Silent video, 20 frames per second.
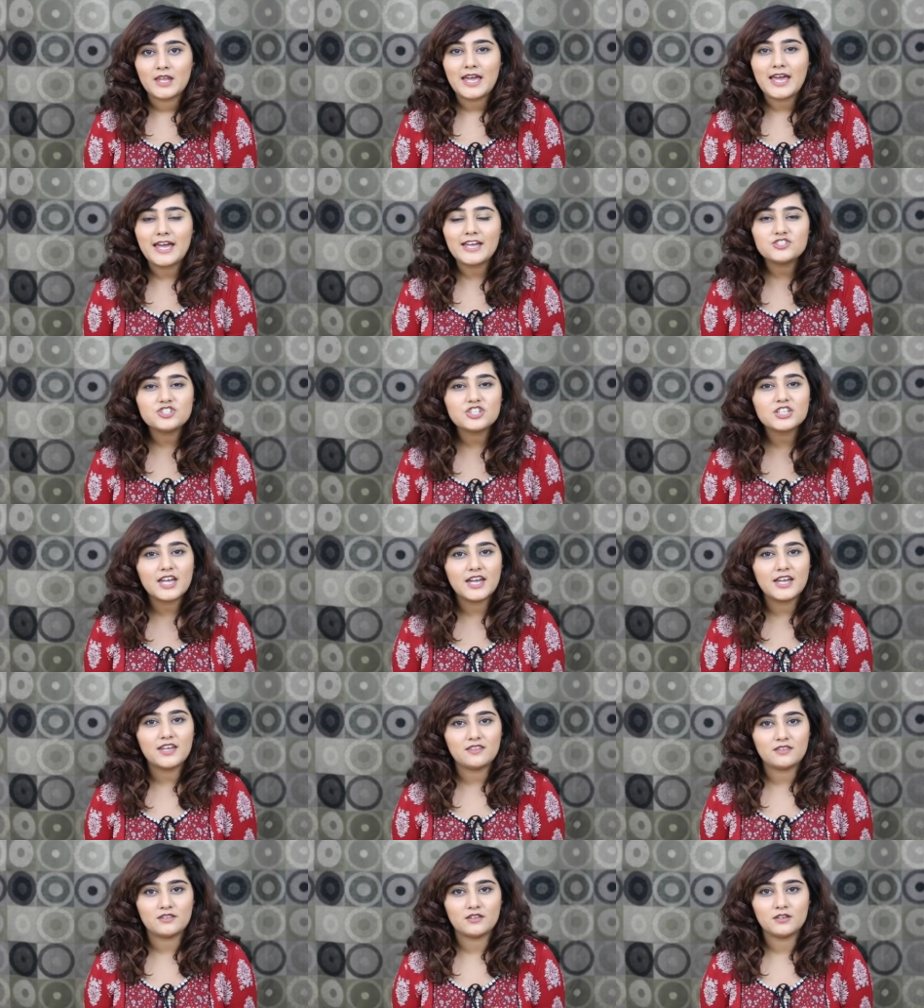
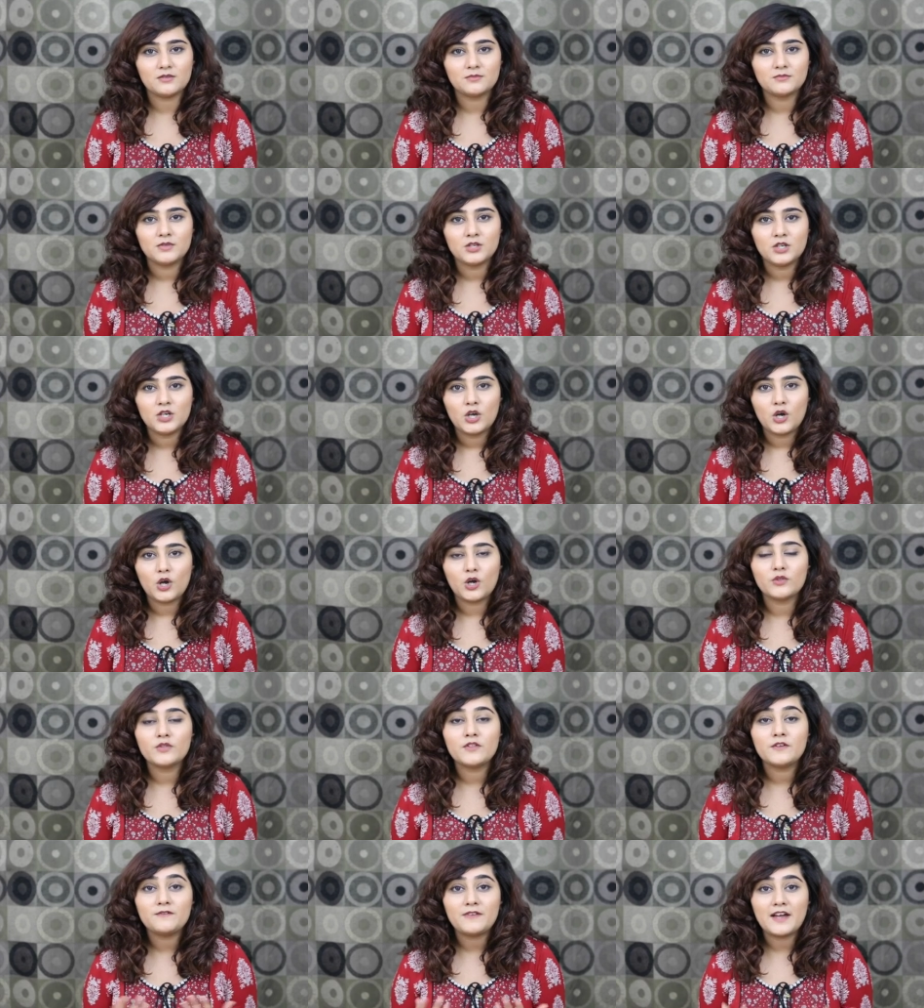Educate them
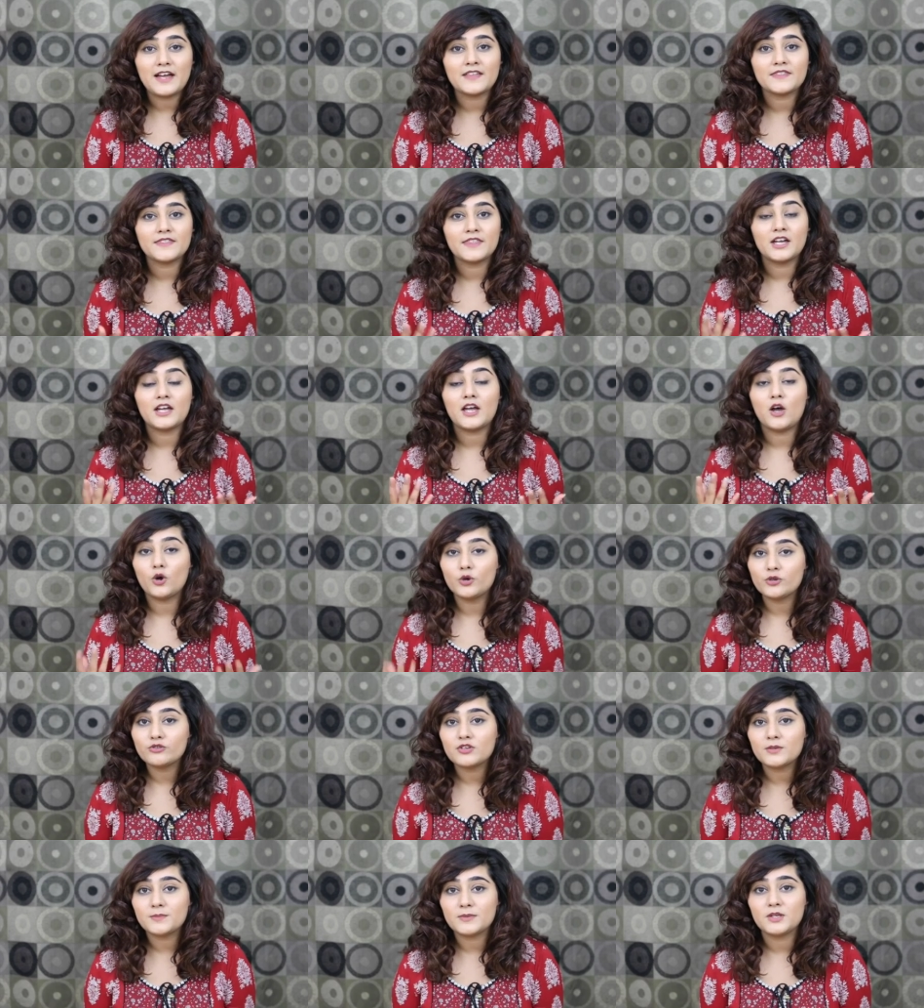on the fact that
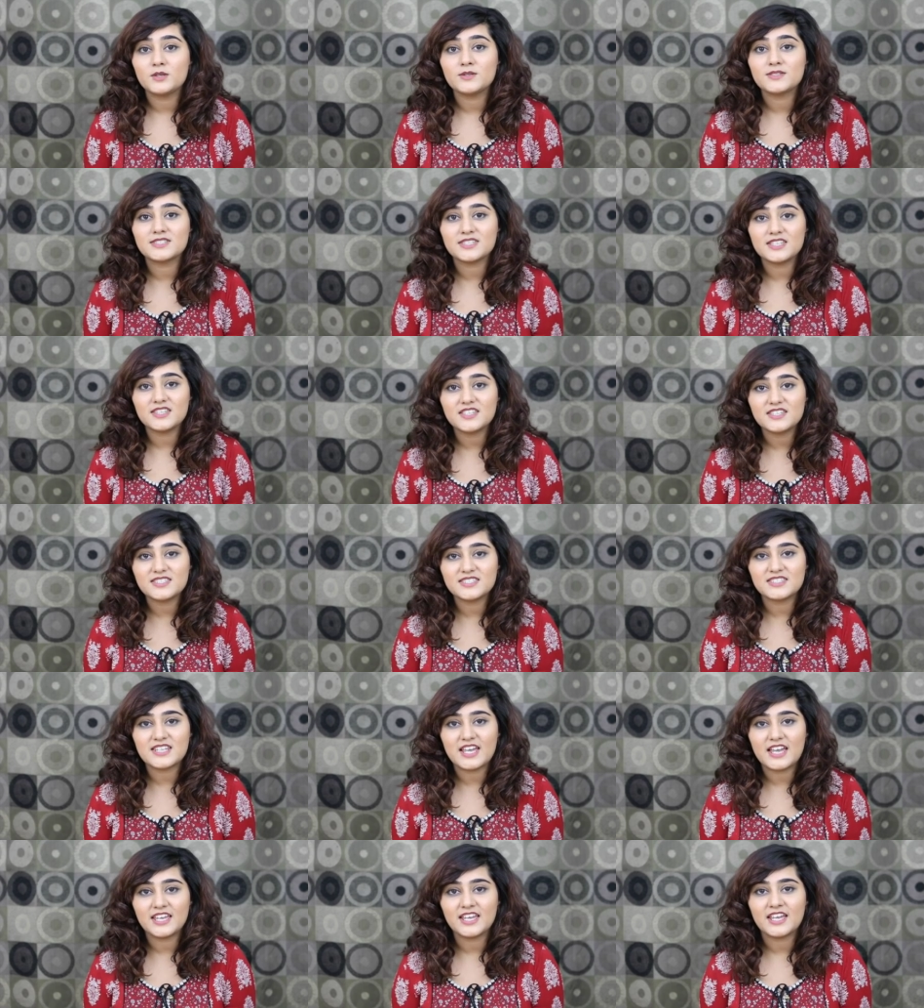honour abuse to this
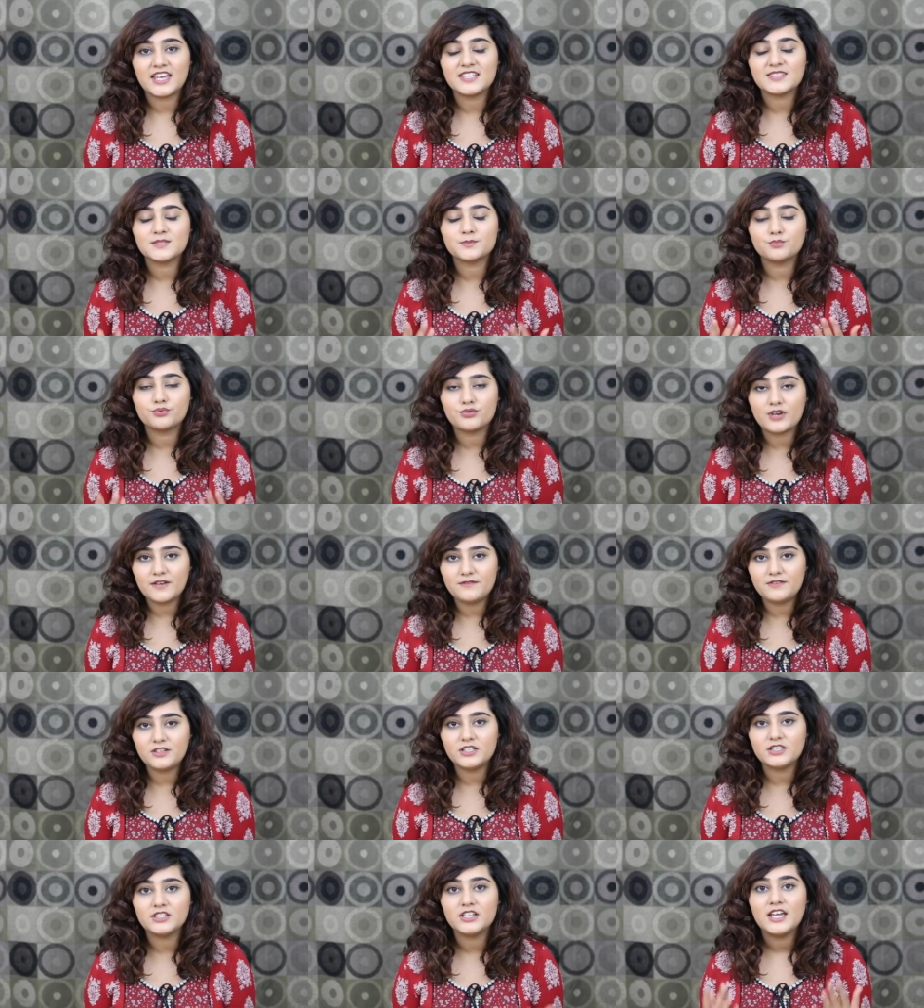day is
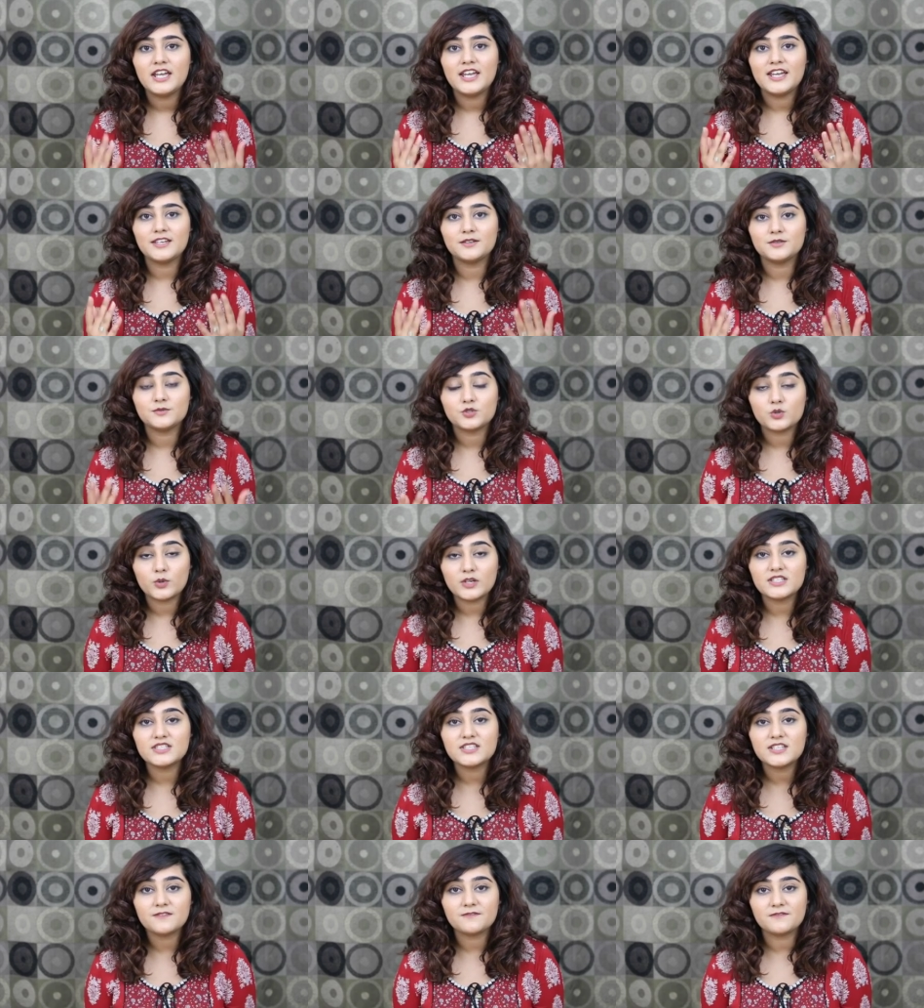prevalent in
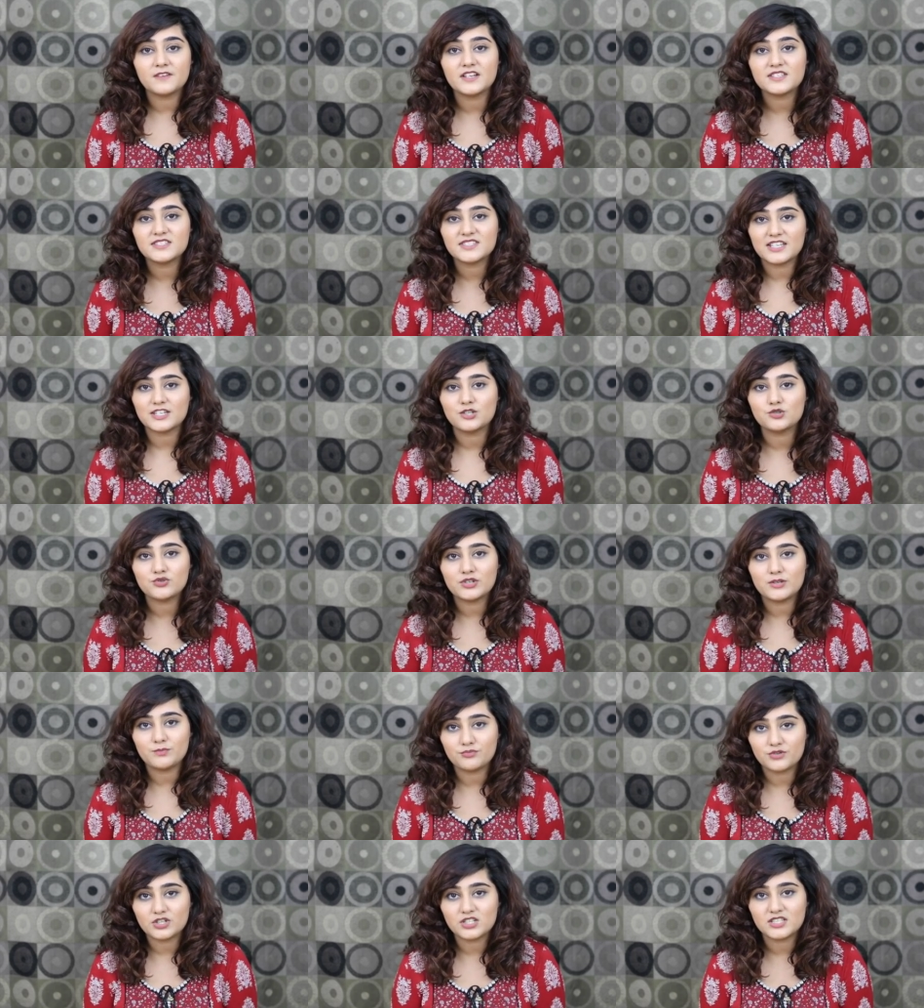21st
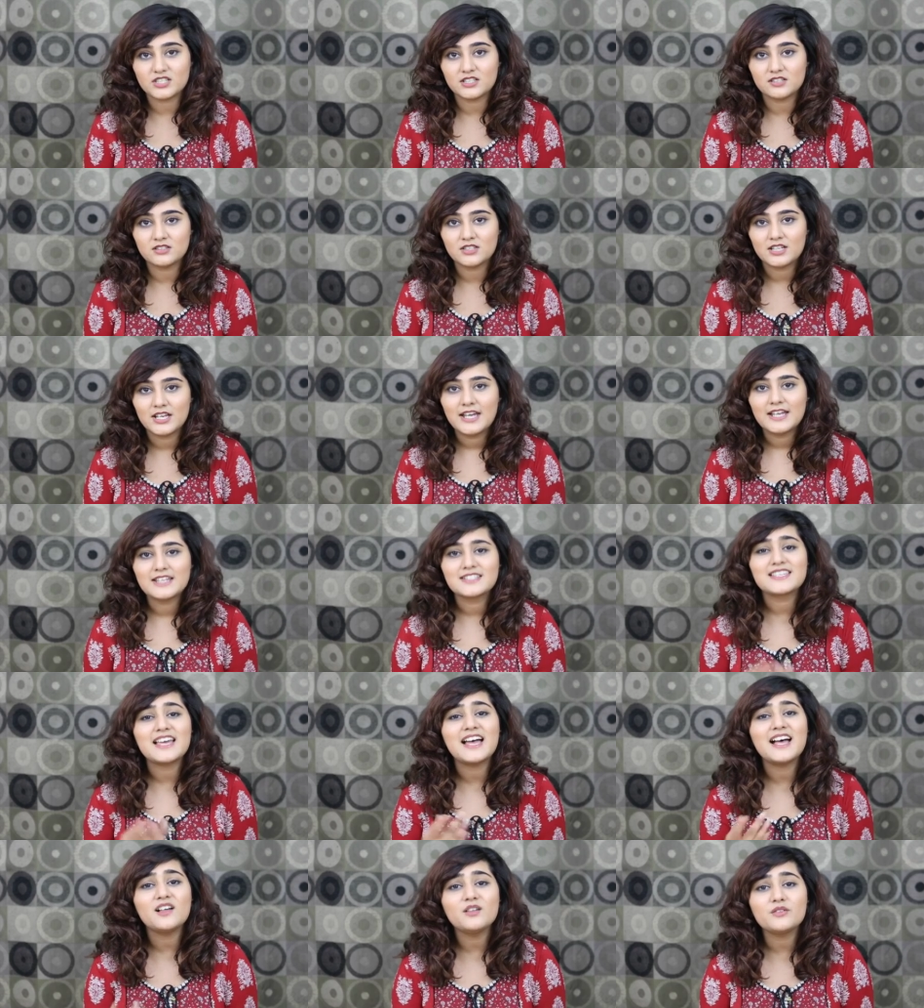century Britain.
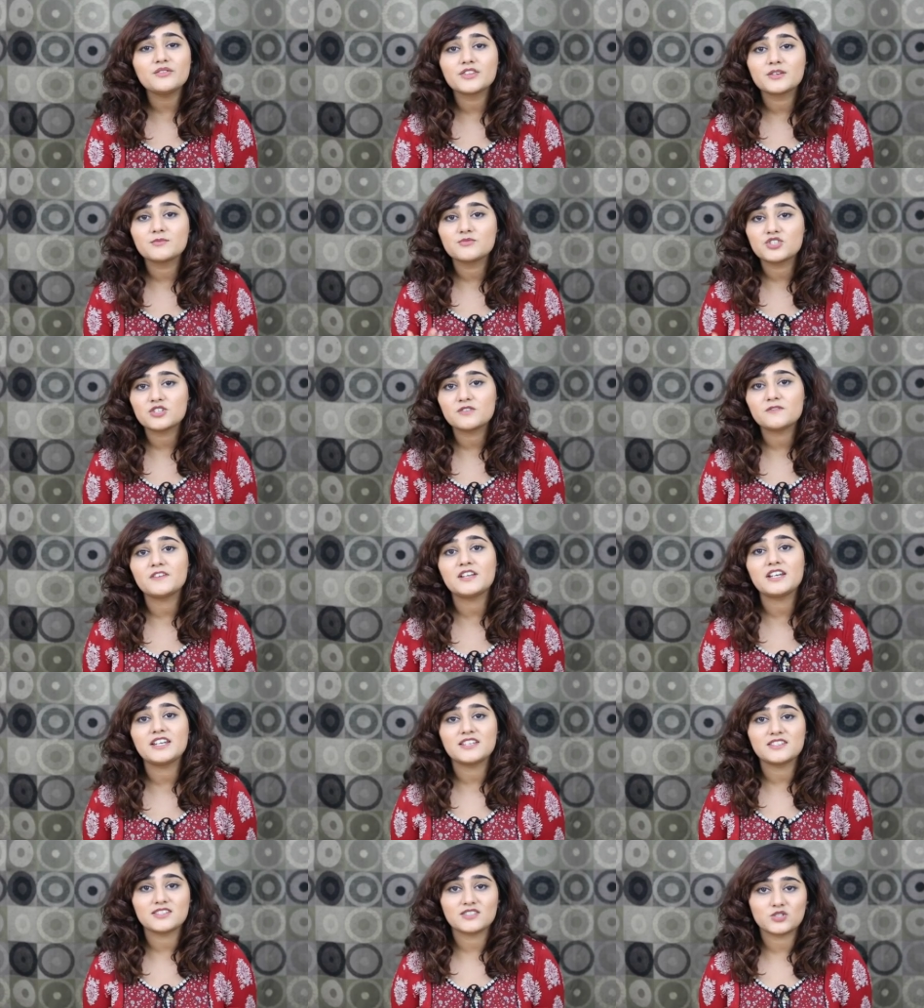Tell them
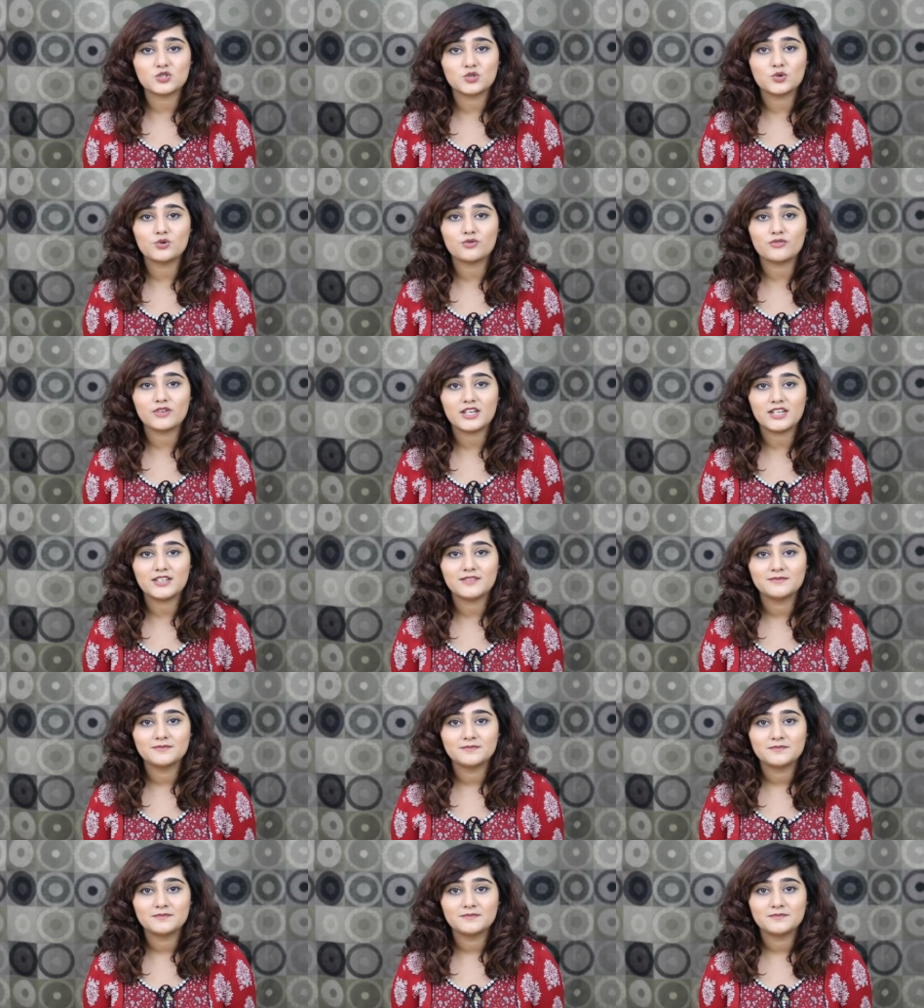Shafilea's story.